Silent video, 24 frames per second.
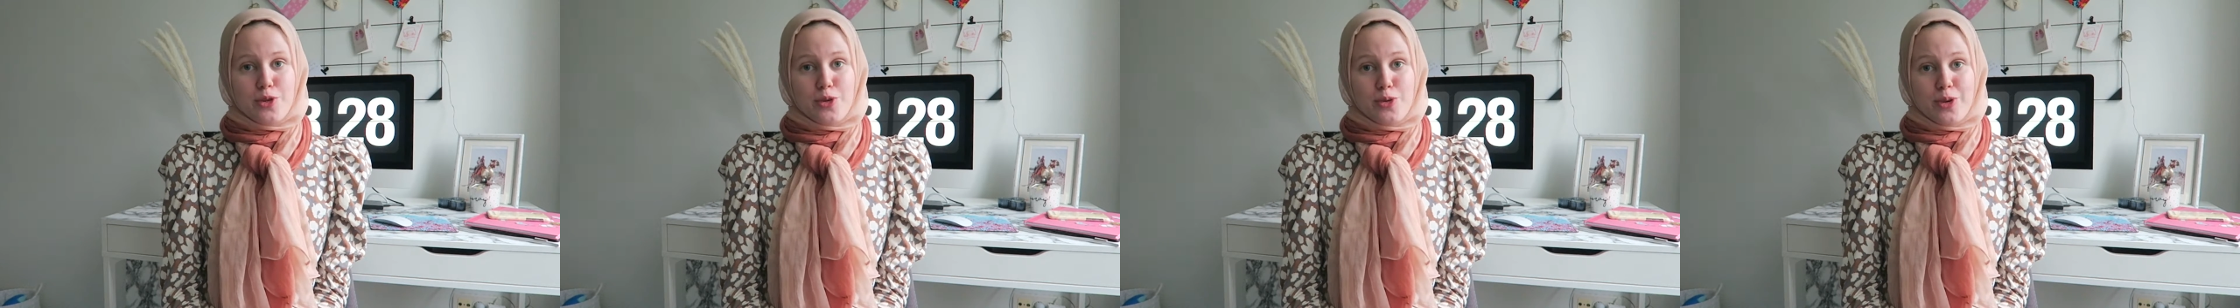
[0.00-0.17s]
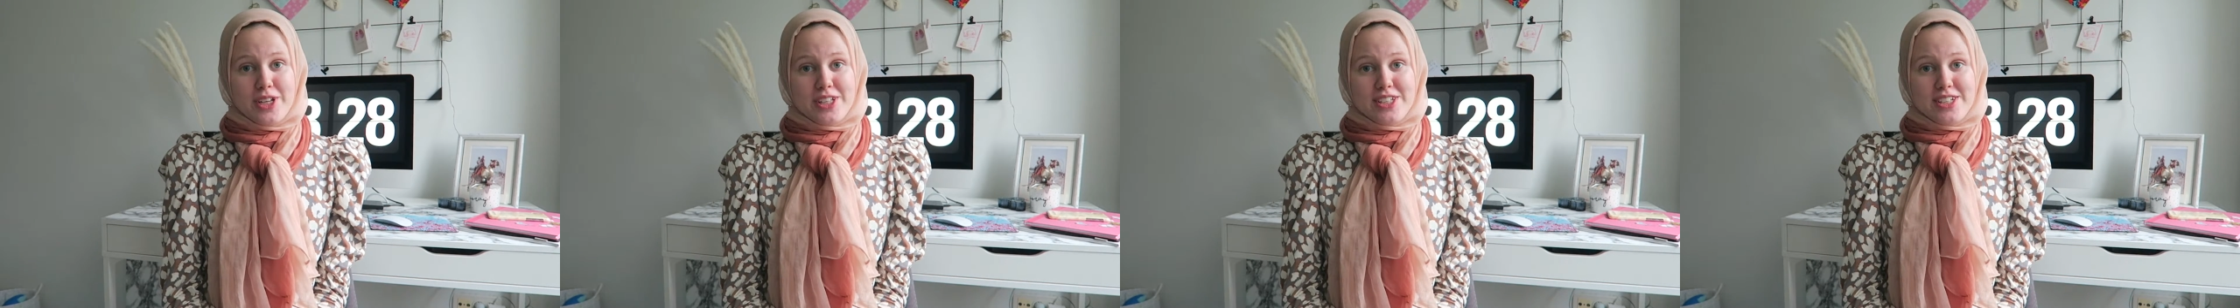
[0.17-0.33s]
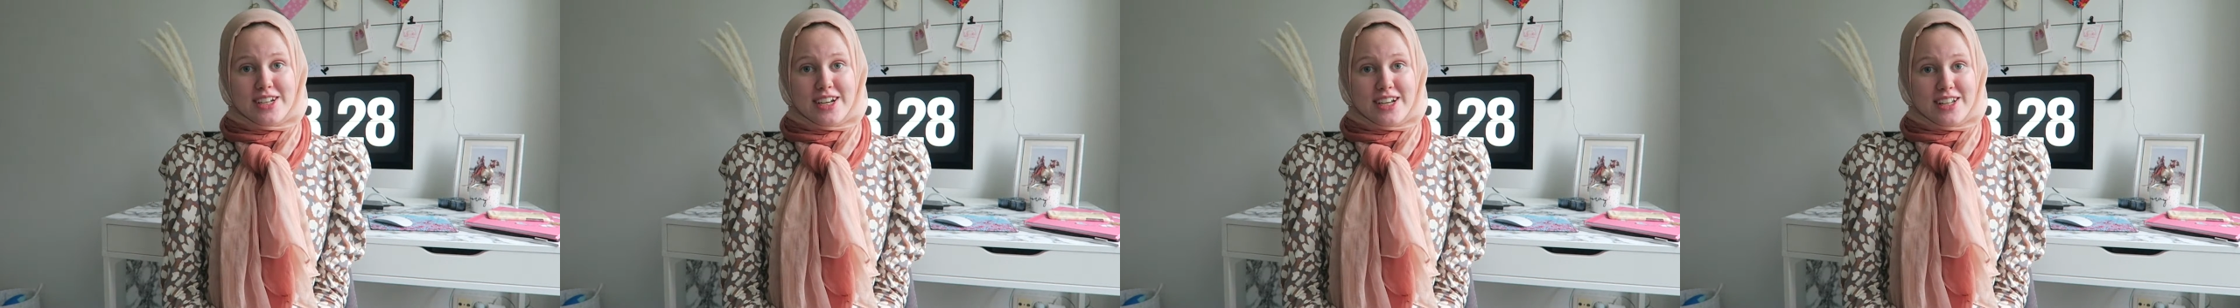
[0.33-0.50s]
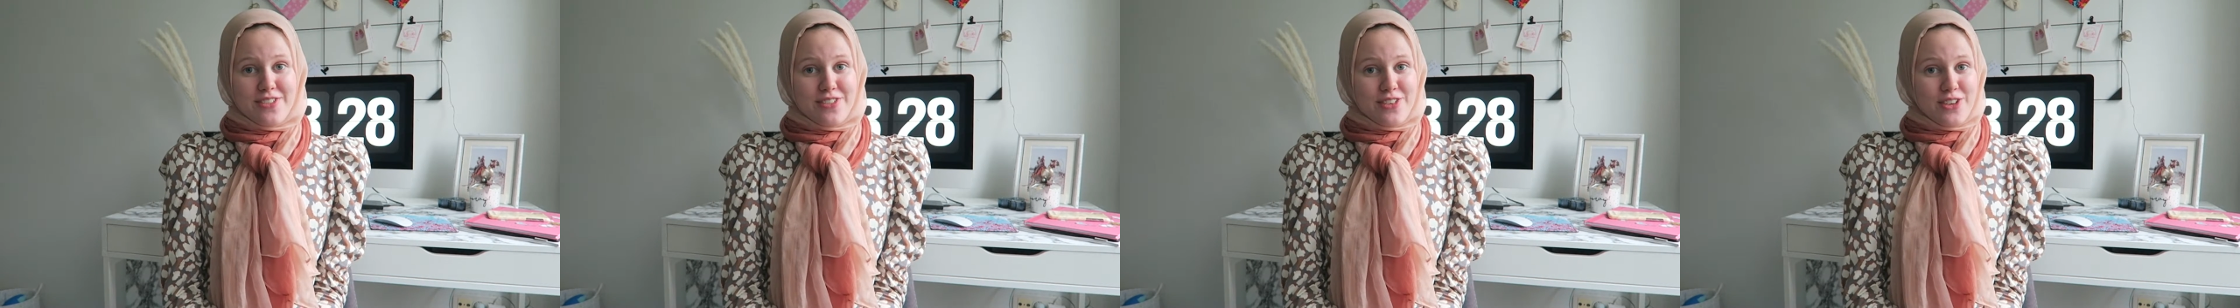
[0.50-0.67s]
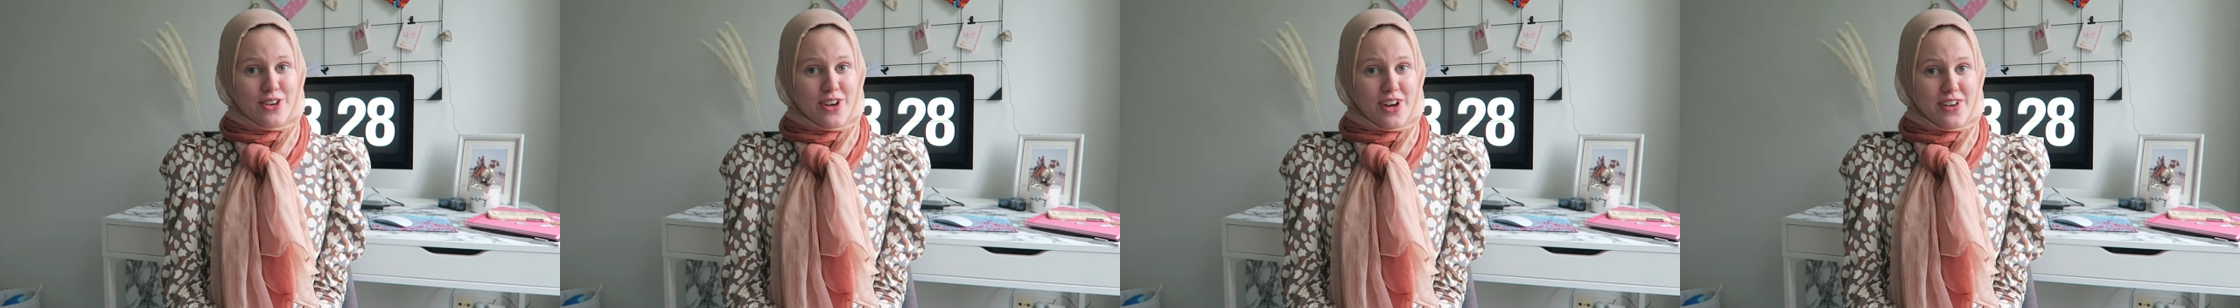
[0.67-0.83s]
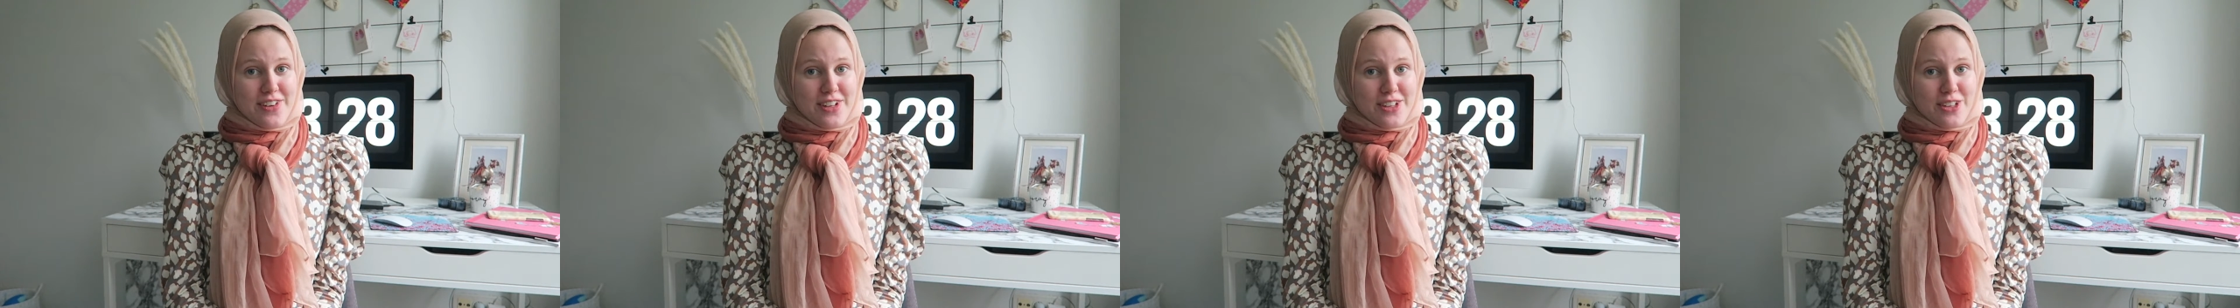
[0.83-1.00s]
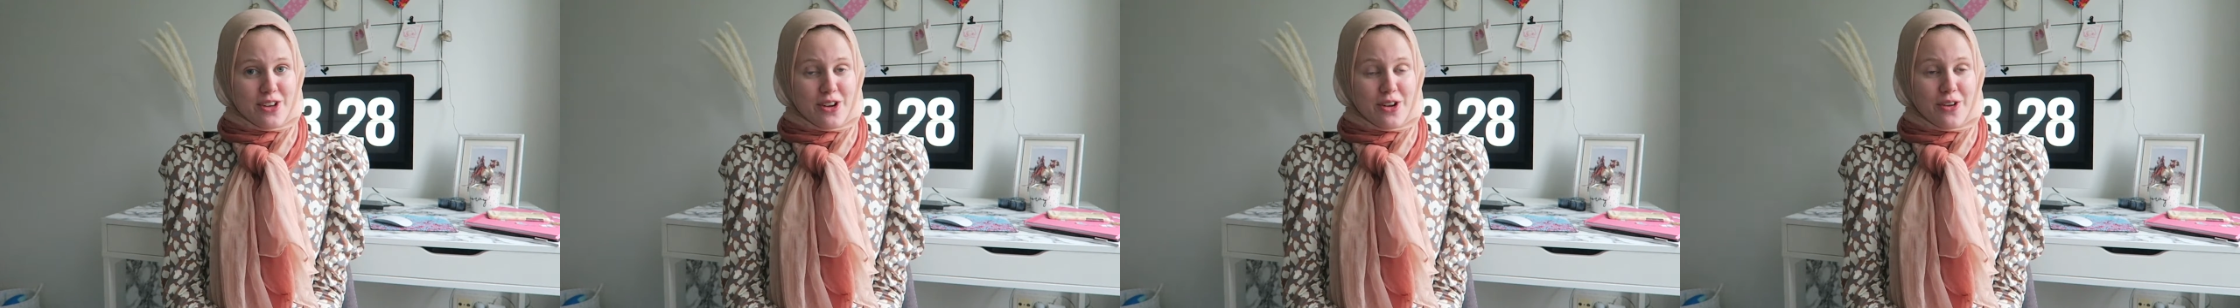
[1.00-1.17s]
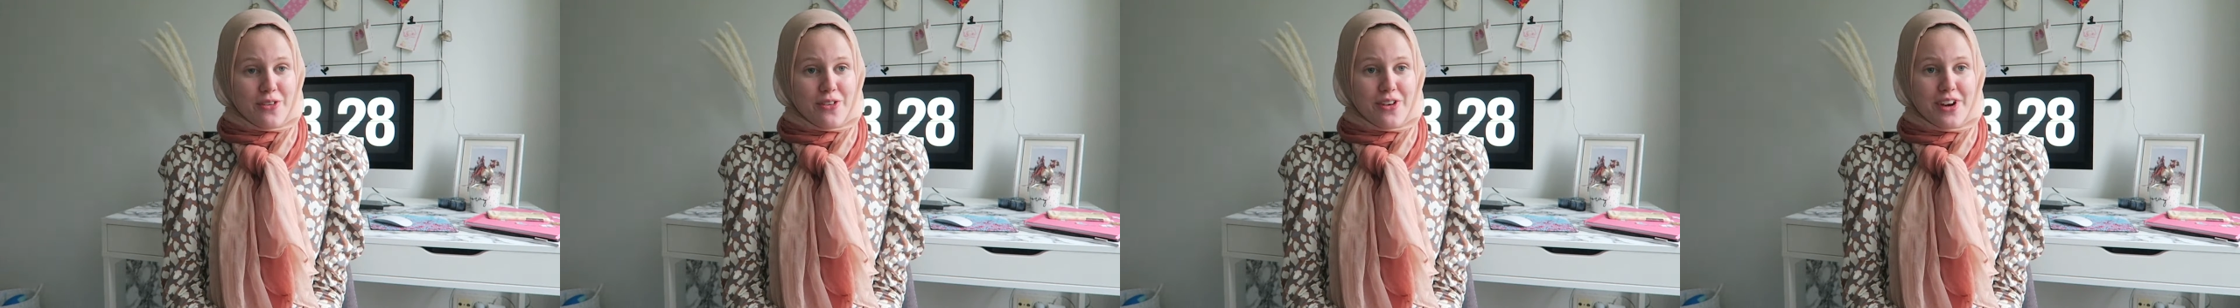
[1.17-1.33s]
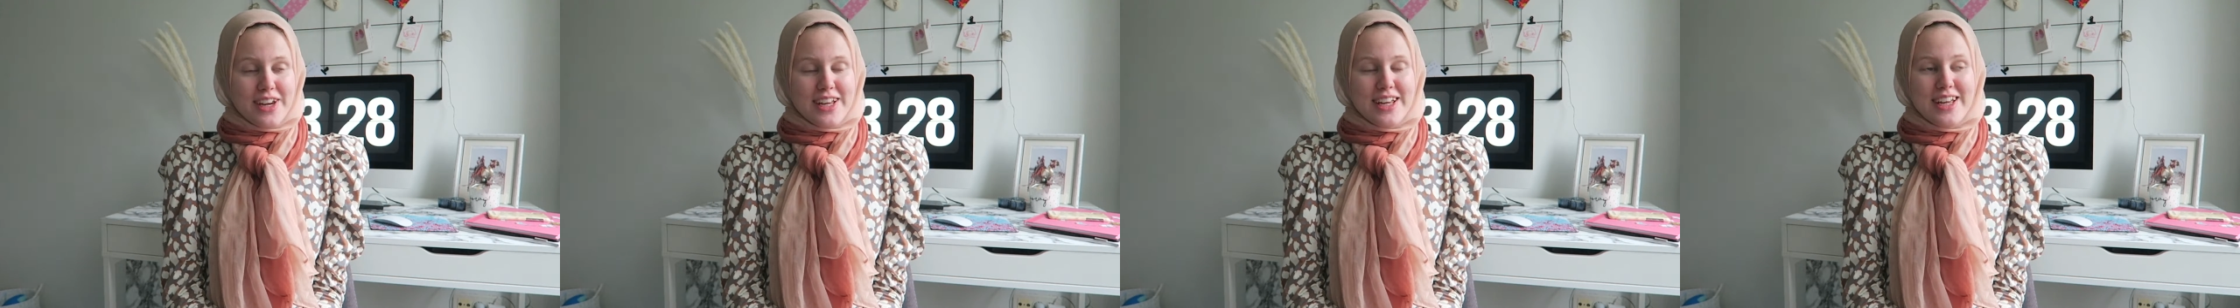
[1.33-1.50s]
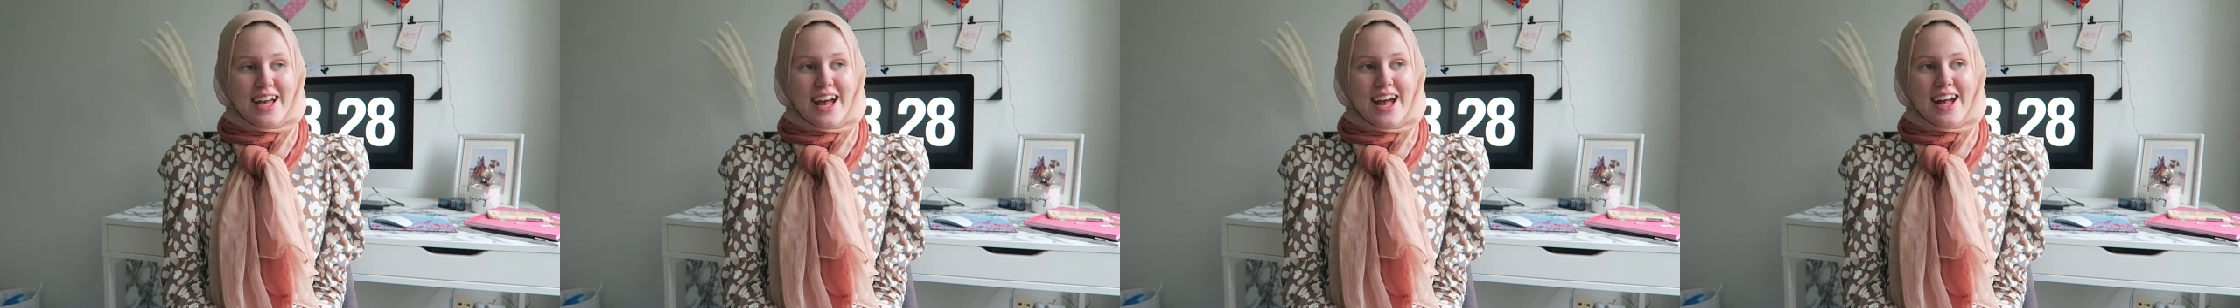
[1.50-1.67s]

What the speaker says: to my channel if you haven't already.